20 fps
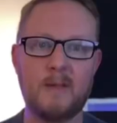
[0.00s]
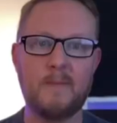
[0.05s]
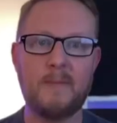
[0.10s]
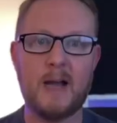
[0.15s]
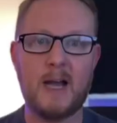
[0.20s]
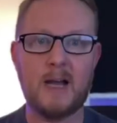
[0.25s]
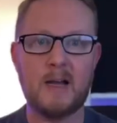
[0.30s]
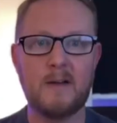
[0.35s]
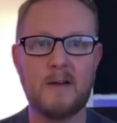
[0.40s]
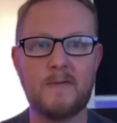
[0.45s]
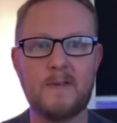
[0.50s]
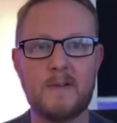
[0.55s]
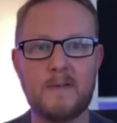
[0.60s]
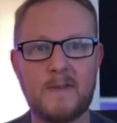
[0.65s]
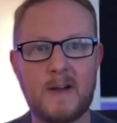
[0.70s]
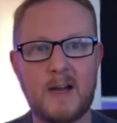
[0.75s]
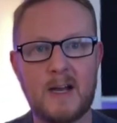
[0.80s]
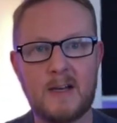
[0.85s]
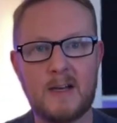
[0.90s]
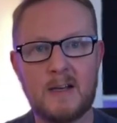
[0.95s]
back of the
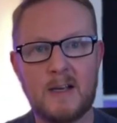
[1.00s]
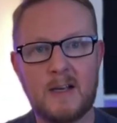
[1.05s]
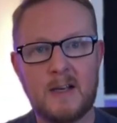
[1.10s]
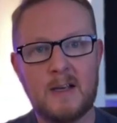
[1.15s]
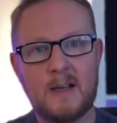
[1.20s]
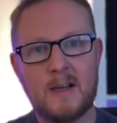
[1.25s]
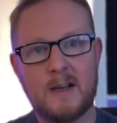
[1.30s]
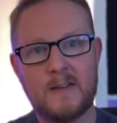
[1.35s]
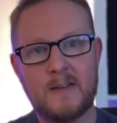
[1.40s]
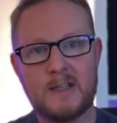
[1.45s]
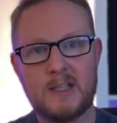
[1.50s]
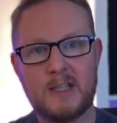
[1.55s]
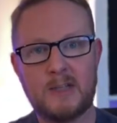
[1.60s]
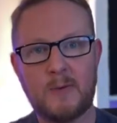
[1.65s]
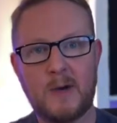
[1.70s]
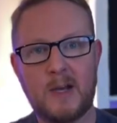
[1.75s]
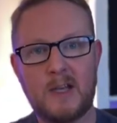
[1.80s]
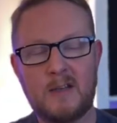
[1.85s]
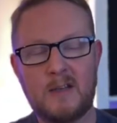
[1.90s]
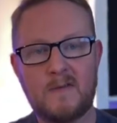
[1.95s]
van and this is
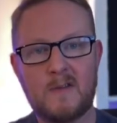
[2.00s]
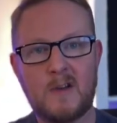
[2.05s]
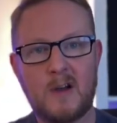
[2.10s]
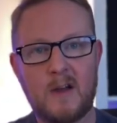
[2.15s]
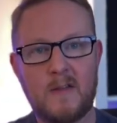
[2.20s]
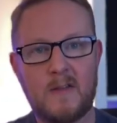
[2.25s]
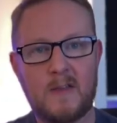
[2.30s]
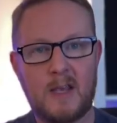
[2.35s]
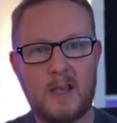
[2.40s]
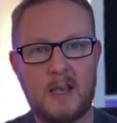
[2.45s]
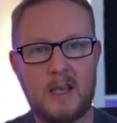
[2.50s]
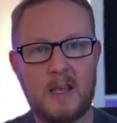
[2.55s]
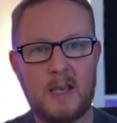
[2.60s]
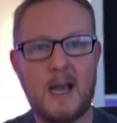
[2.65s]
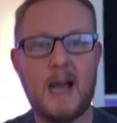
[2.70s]
where you've got the